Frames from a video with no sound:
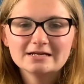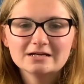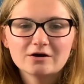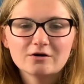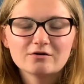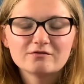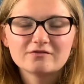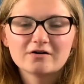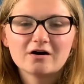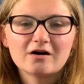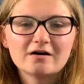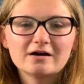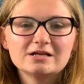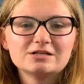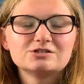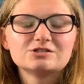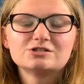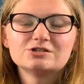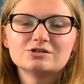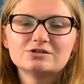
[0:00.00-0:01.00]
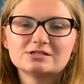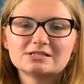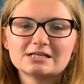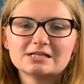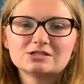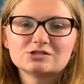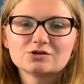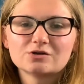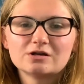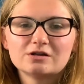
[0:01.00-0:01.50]
of our Introducing
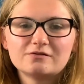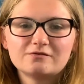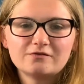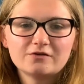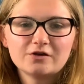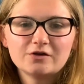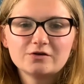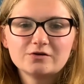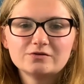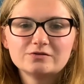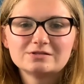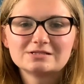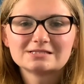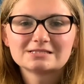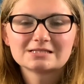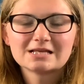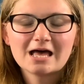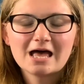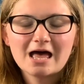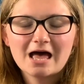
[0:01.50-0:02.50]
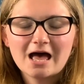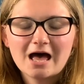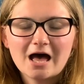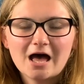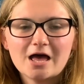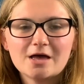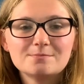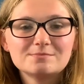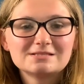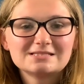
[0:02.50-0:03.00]
Solid Foods
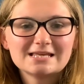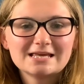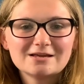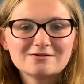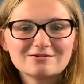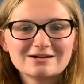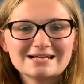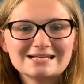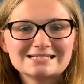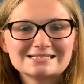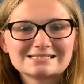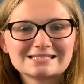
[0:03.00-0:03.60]
series.